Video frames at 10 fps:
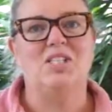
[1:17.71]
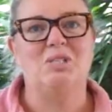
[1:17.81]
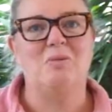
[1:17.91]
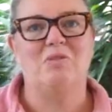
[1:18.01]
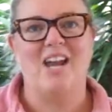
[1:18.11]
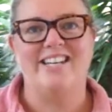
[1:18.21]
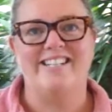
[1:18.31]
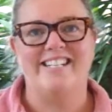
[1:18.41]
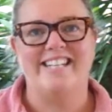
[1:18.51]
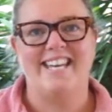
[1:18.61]
some
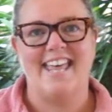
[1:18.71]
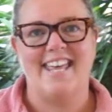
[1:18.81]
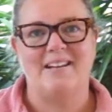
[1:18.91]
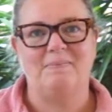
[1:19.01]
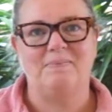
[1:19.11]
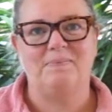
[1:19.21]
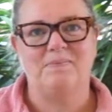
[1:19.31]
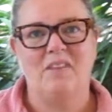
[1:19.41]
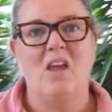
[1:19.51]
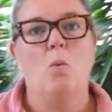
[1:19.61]
arranging together.
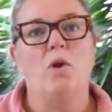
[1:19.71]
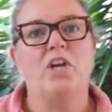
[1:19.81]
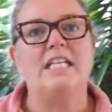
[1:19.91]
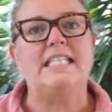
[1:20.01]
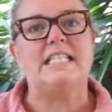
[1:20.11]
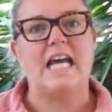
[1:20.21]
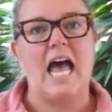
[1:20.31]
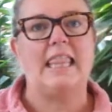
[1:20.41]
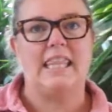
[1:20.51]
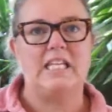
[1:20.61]
We're going to
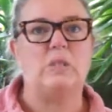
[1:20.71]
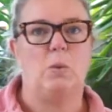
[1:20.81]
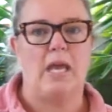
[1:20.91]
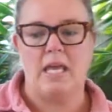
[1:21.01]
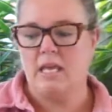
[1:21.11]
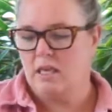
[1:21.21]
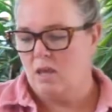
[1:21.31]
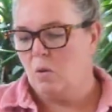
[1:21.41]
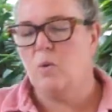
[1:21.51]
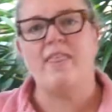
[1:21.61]
start this week
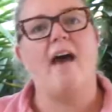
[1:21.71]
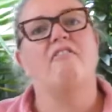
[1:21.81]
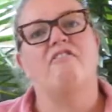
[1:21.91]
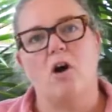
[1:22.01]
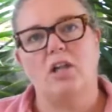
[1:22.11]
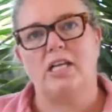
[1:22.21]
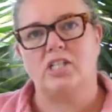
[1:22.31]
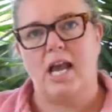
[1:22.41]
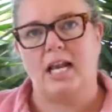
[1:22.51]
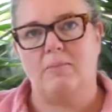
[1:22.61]
with our
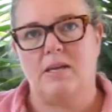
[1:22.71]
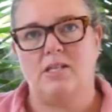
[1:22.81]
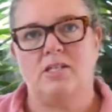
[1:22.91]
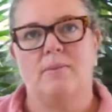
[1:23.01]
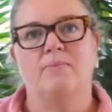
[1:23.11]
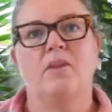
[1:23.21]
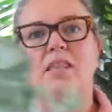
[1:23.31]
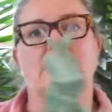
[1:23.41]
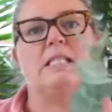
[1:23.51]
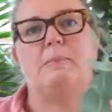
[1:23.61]
foliage element,
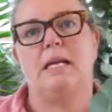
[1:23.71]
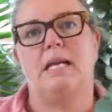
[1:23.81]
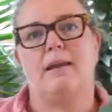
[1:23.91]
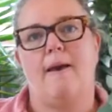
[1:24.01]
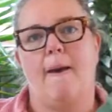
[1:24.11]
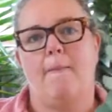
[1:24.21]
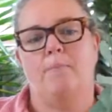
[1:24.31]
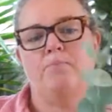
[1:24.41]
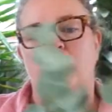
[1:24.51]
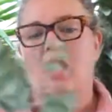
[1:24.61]
the spinning gum.
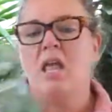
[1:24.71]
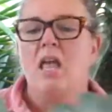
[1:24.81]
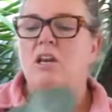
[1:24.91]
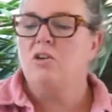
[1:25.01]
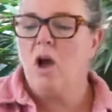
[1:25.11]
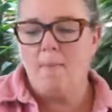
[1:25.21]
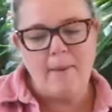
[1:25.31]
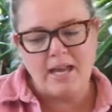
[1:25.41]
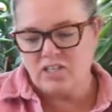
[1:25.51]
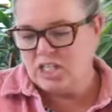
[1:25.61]
Not
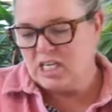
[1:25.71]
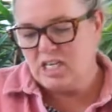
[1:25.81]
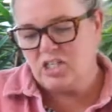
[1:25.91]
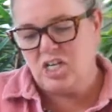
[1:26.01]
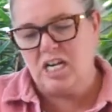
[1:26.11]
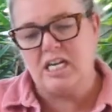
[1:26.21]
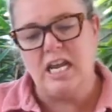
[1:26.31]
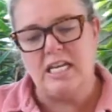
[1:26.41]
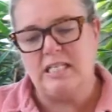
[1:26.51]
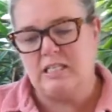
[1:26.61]
much conditioning
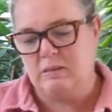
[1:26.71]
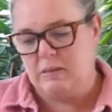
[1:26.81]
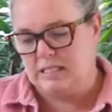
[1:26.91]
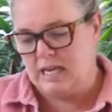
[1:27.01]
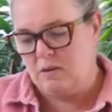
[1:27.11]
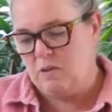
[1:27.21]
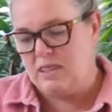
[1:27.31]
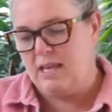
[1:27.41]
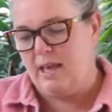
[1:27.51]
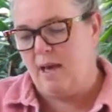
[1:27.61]
needs to be done
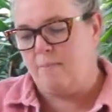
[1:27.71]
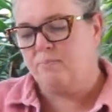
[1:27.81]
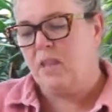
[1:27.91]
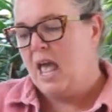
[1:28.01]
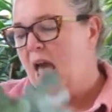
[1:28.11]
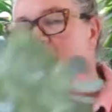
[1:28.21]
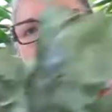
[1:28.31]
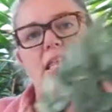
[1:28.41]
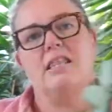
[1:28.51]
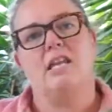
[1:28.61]
with the gum
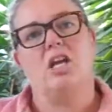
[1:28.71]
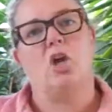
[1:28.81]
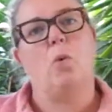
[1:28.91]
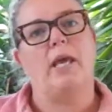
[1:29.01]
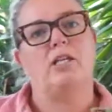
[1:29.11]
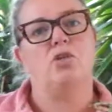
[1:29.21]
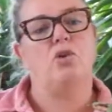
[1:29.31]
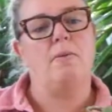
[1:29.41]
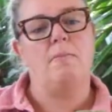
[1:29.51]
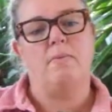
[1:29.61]
other than a quick
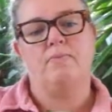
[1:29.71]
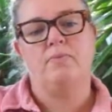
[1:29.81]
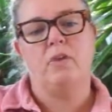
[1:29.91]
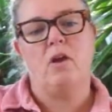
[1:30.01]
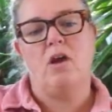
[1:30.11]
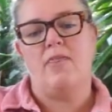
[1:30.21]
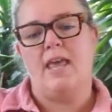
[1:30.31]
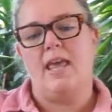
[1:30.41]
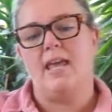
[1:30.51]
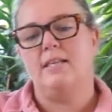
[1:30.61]
trim on
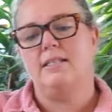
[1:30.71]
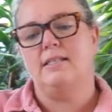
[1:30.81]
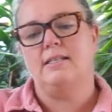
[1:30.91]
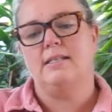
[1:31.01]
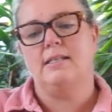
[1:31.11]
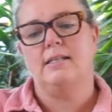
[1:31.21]
their ends,